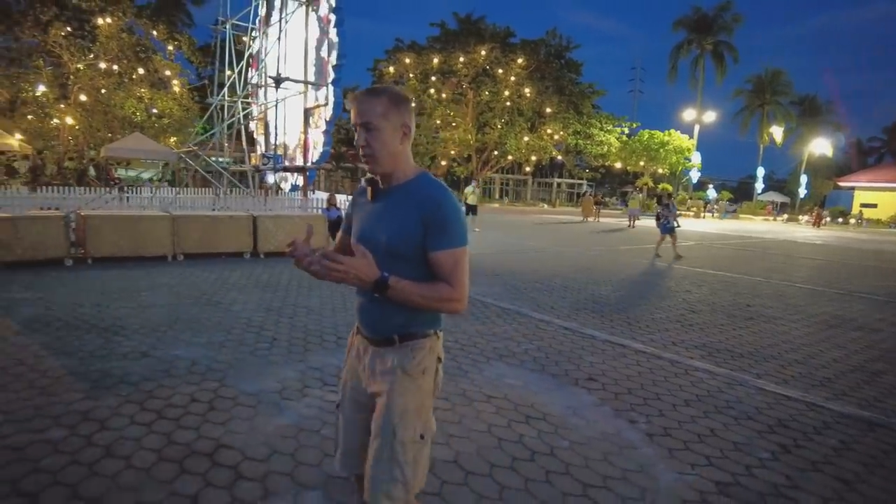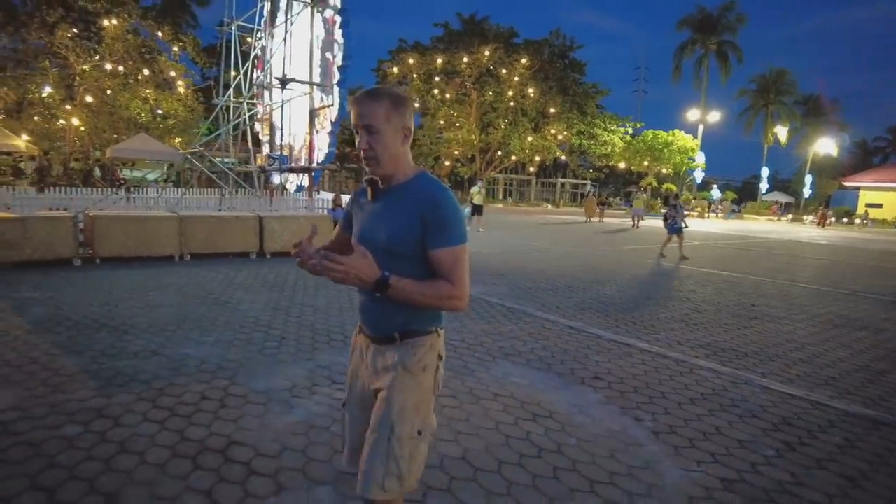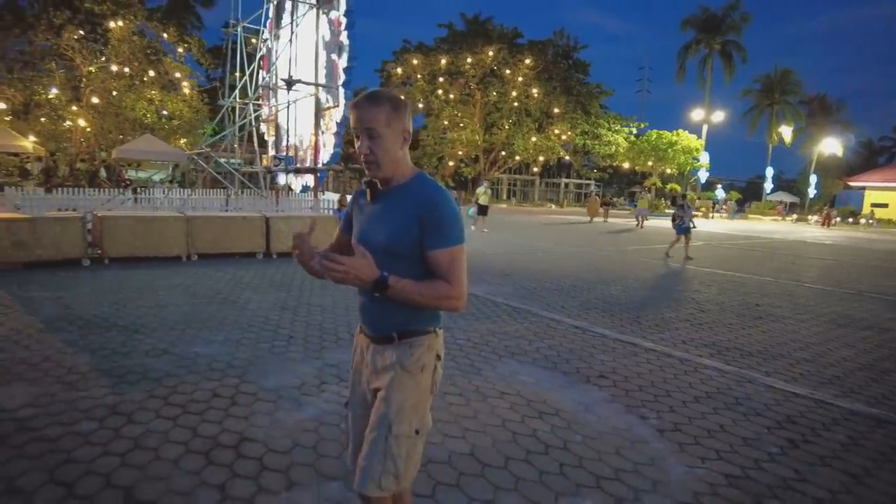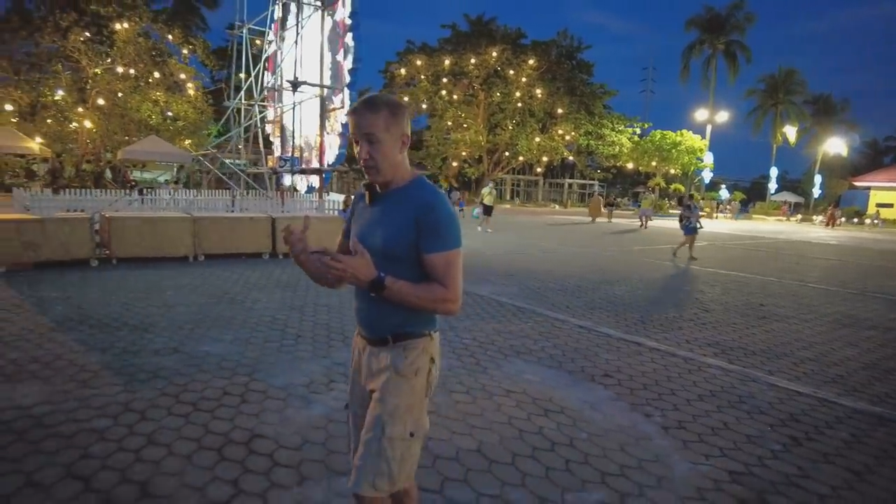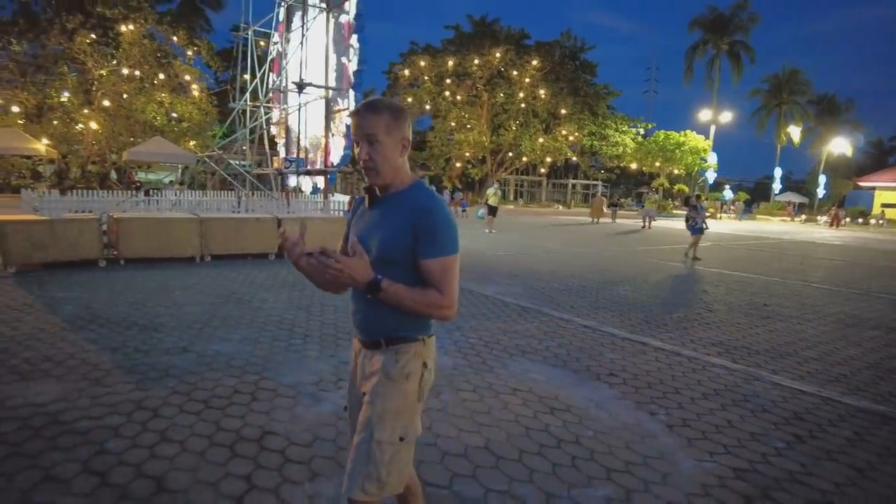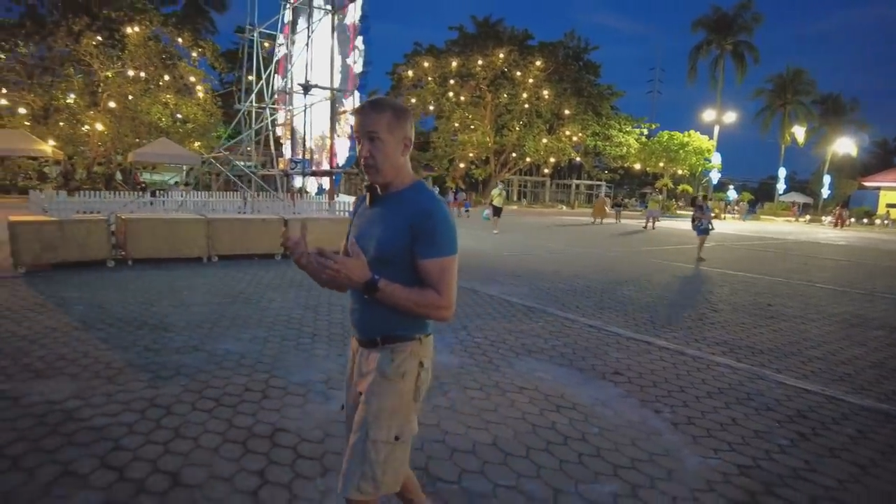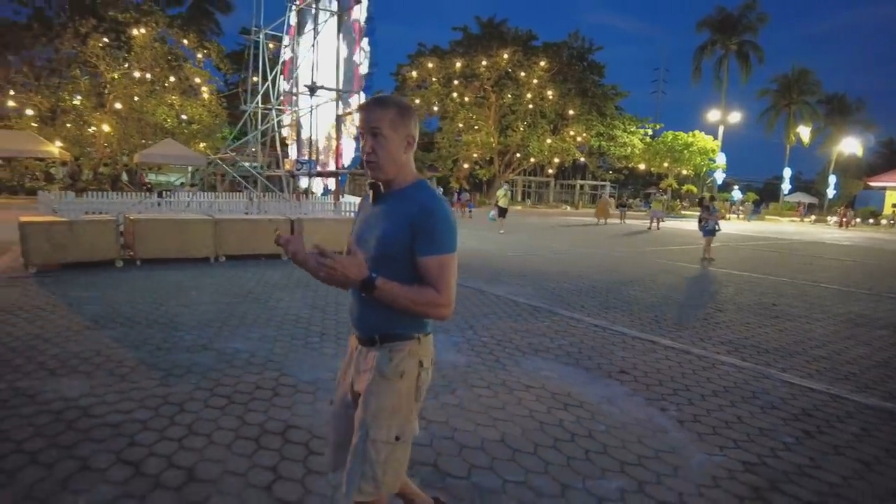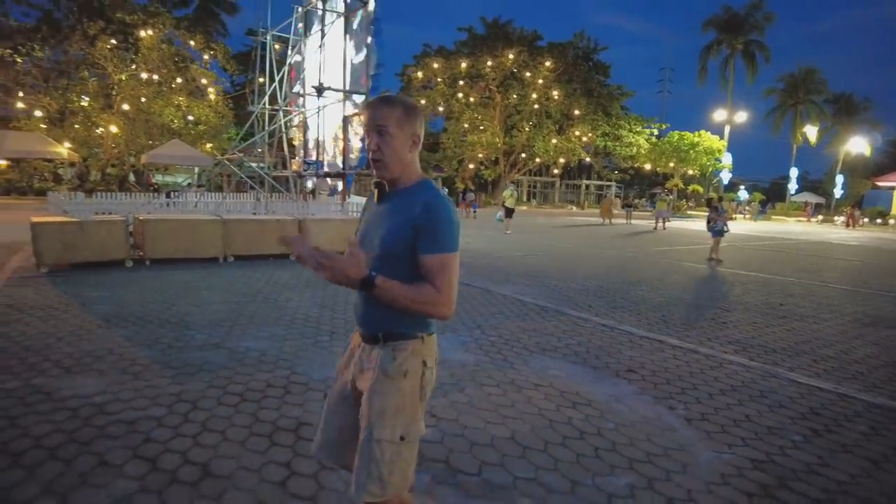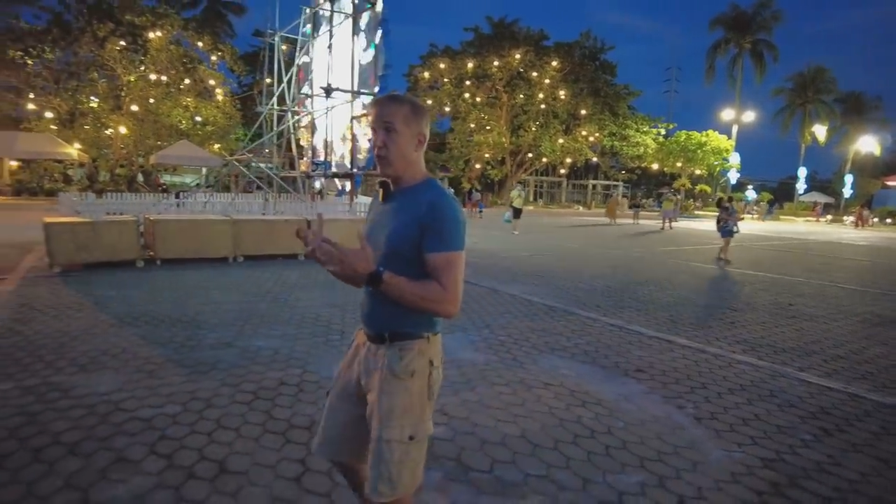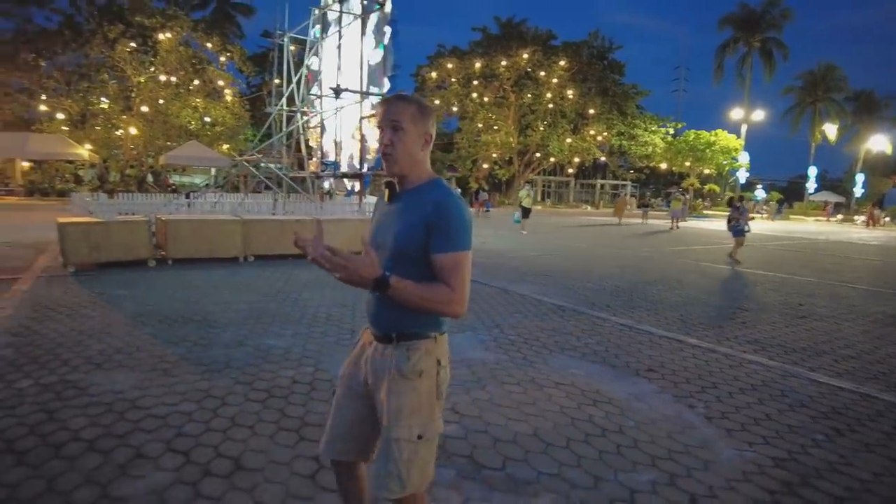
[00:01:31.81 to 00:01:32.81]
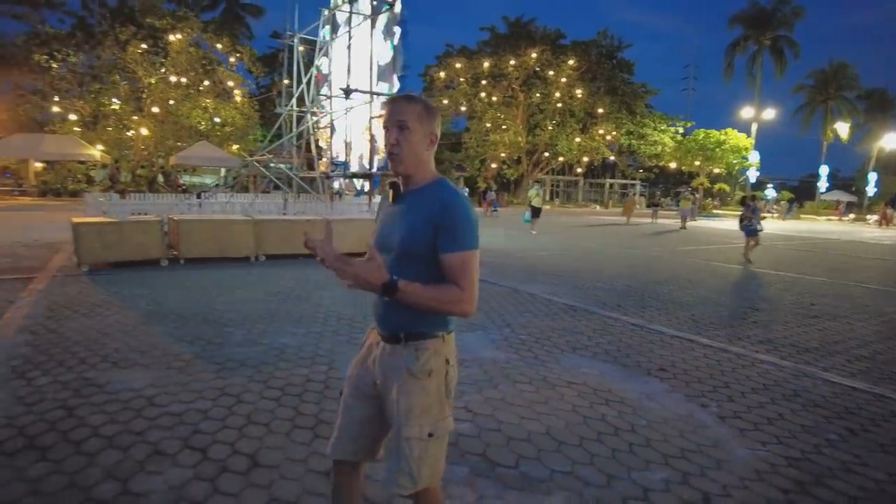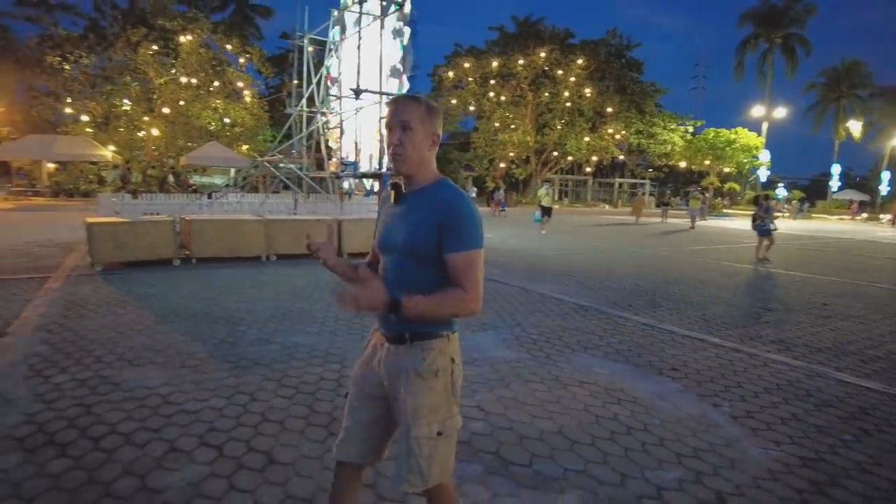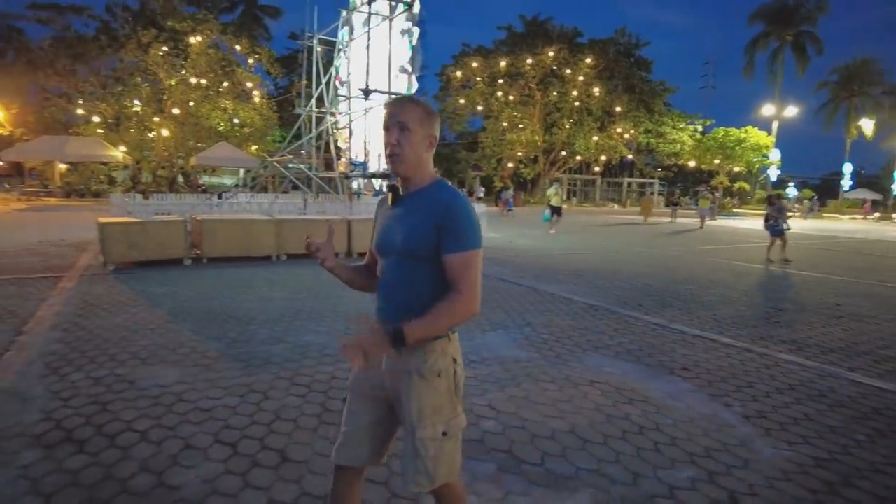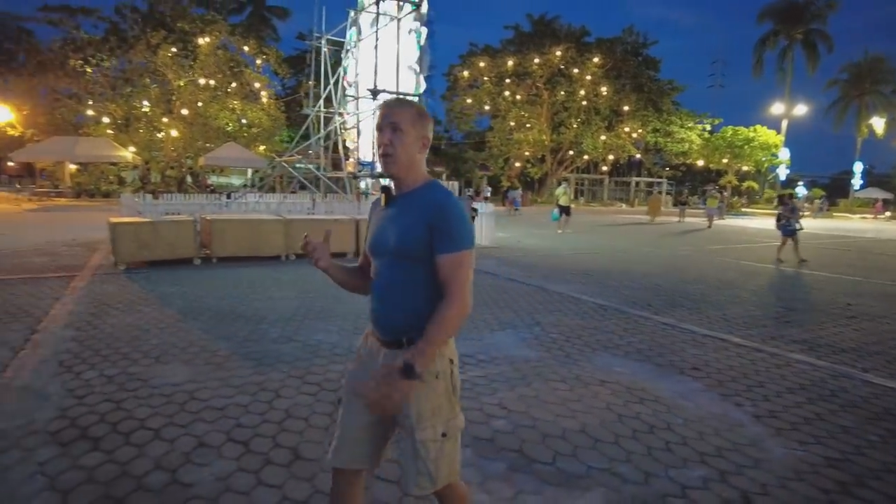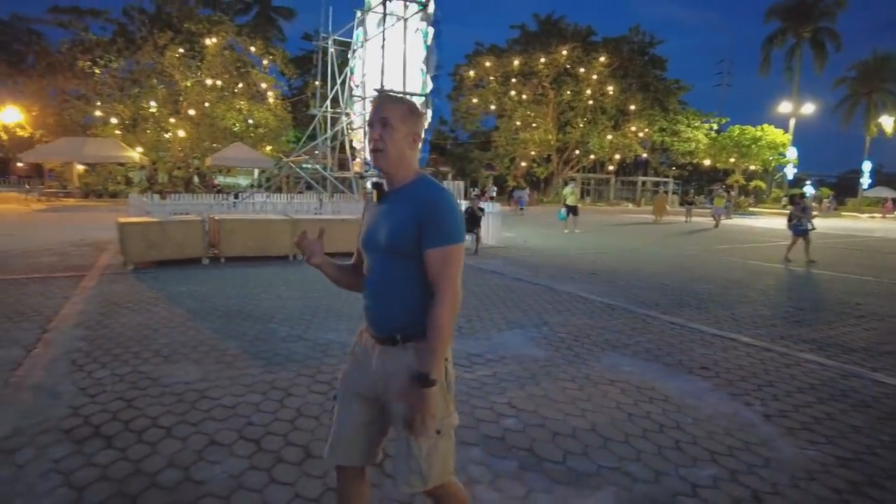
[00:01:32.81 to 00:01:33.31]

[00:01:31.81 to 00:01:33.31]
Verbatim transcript: in your age group.